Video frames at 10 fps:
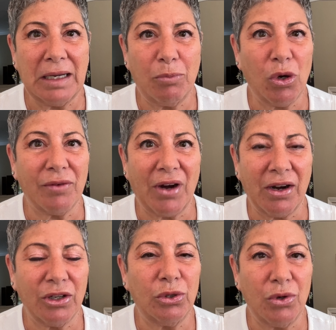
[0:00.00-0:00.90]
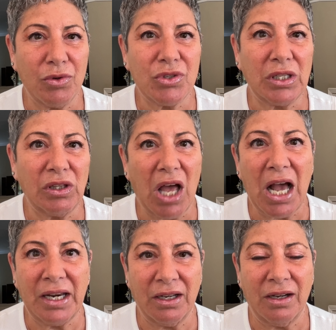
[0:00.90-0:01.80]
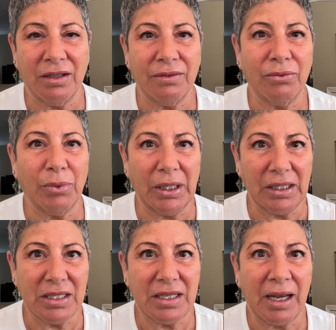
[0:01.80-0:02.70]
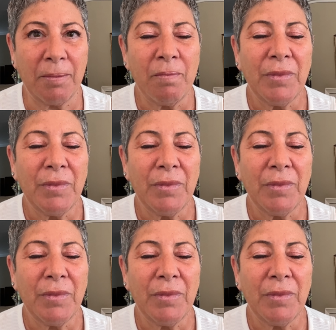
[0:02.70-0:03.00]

Puerto Vallarta who owns a lot of real estate.